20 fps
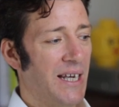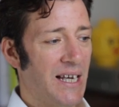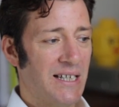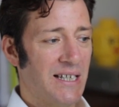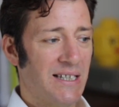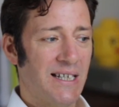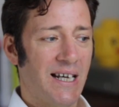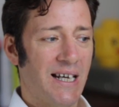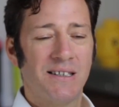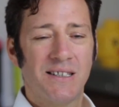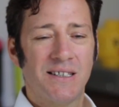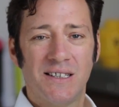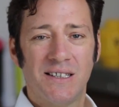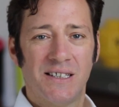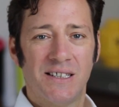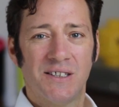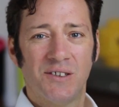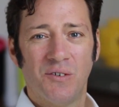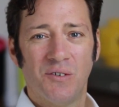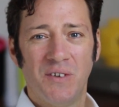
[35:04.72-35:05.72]
when it gets down
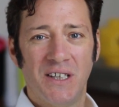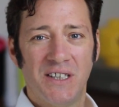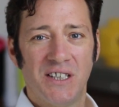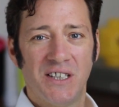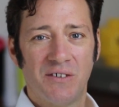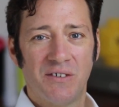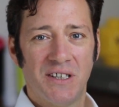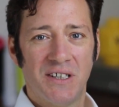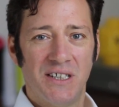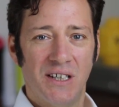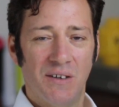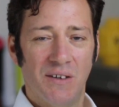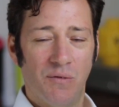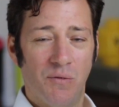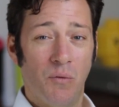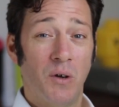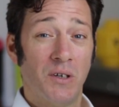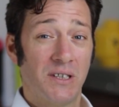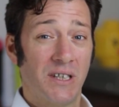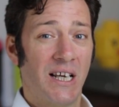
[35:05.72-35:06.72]
to the sort of nitty gritty
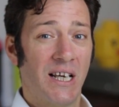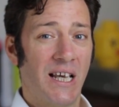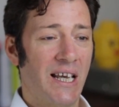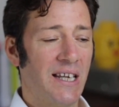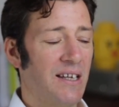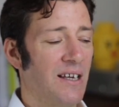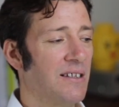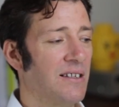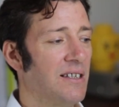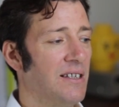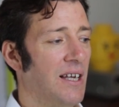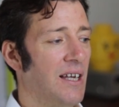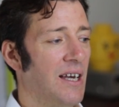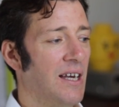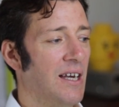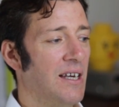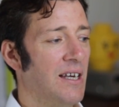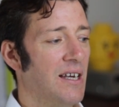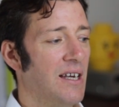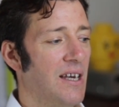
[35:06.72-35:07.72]
of what's going to get done
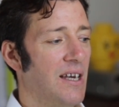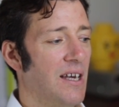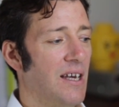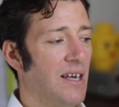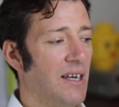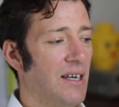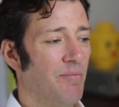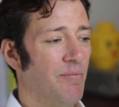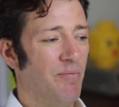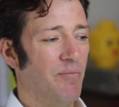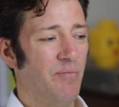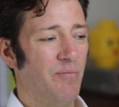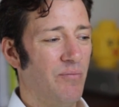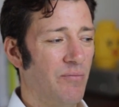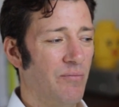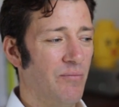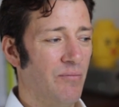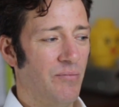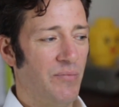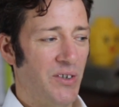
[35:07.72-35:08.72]
today, um,
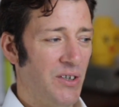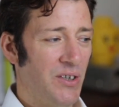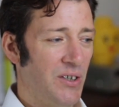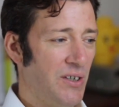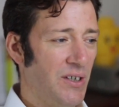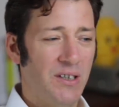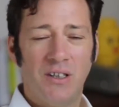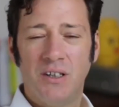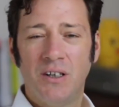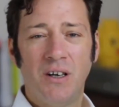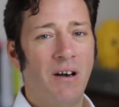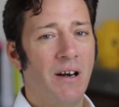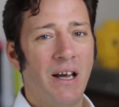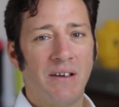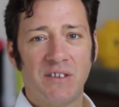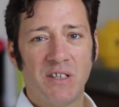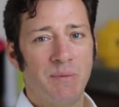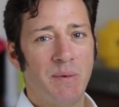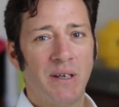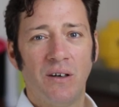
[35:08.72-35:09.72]
you
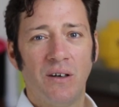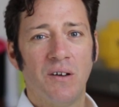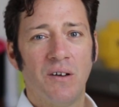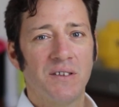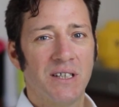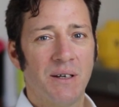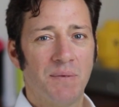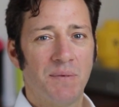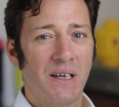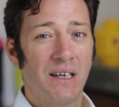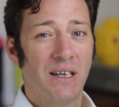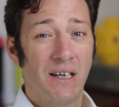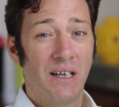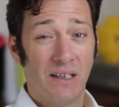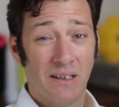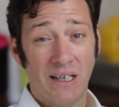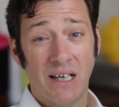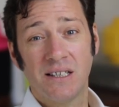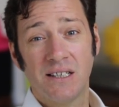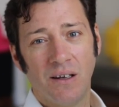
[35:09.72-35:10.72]
don't have to spend a lot of time
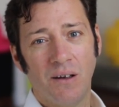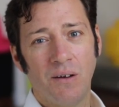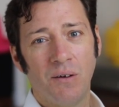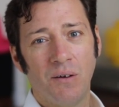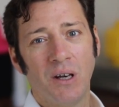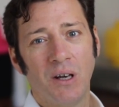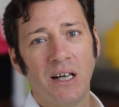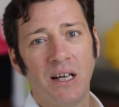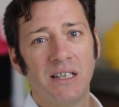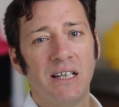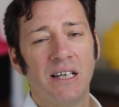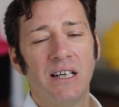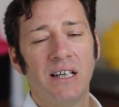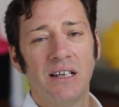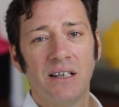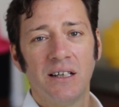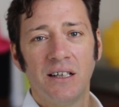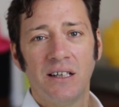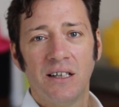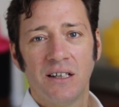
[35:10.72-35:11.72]
thinking. And that's the whole
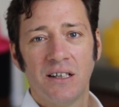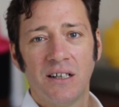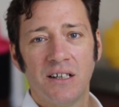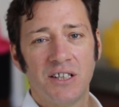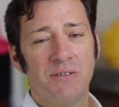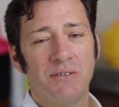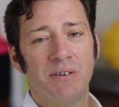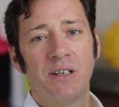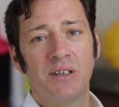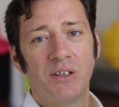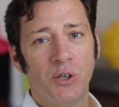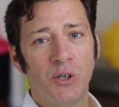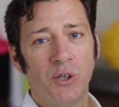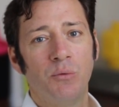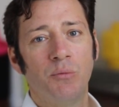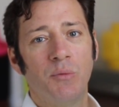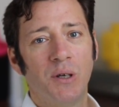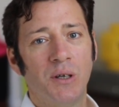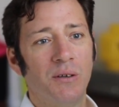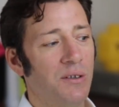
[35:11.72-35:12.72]
idea, because you're in
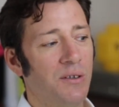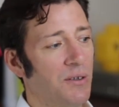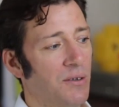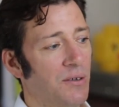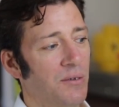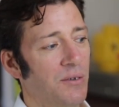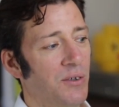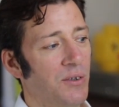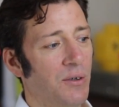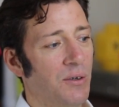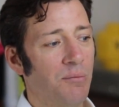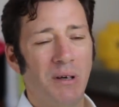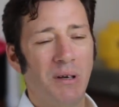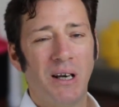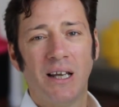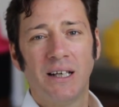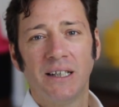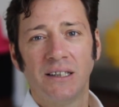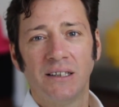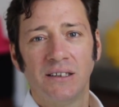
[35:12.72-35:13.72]
do mode,
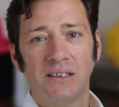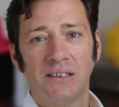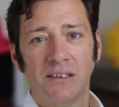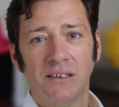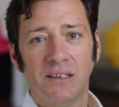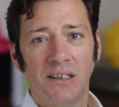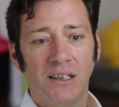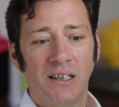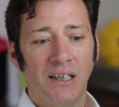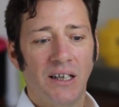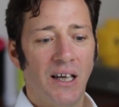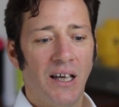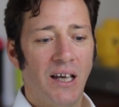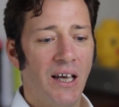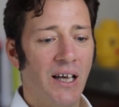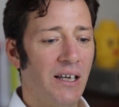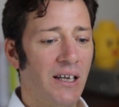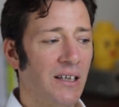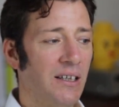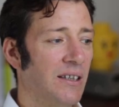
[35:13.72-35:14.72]
not planning
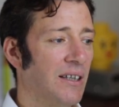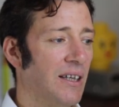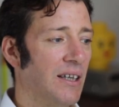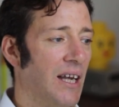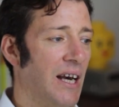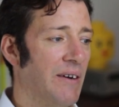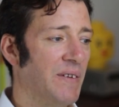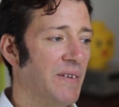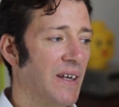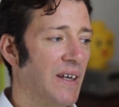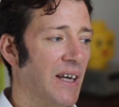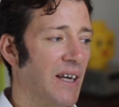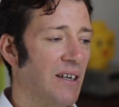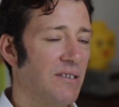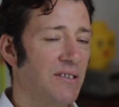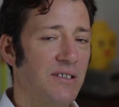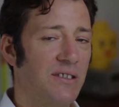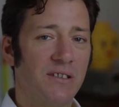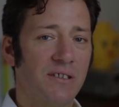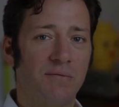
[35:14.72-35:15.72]
and everything
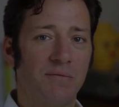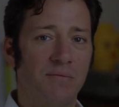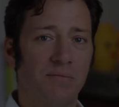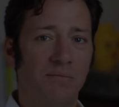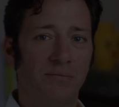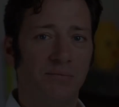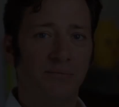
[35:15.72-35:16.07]
else.